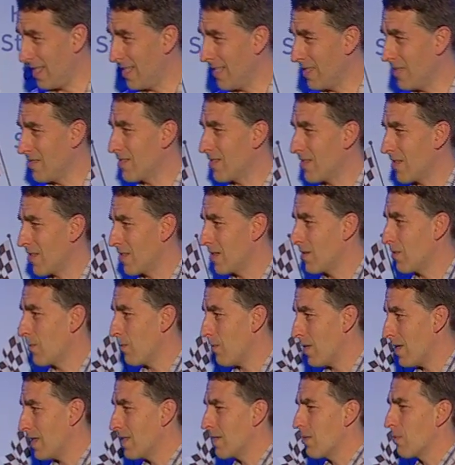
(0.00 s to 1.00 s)
You start to
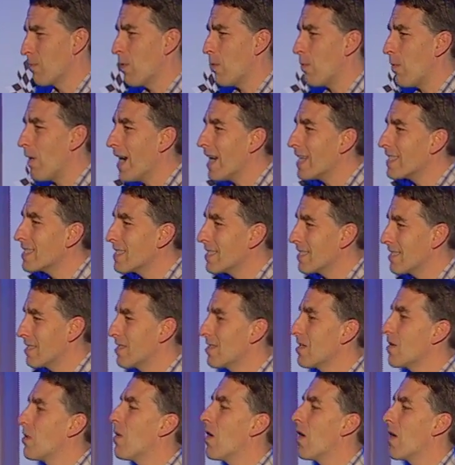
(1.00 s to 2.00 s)
wonder, well, why is this
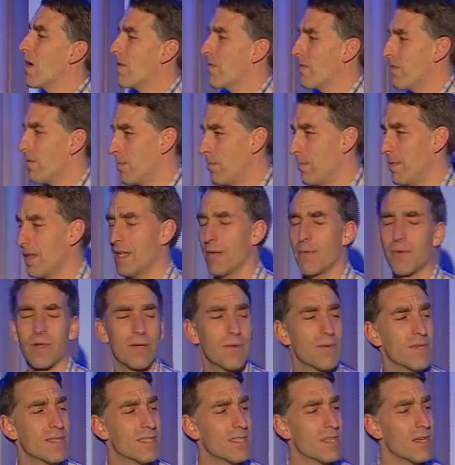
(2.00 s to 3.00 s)
so hard for me when it
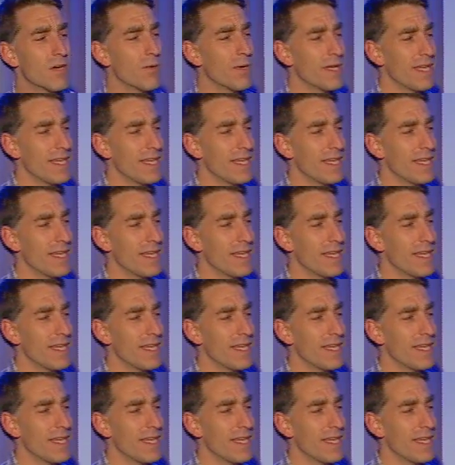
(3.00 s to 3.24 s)
was so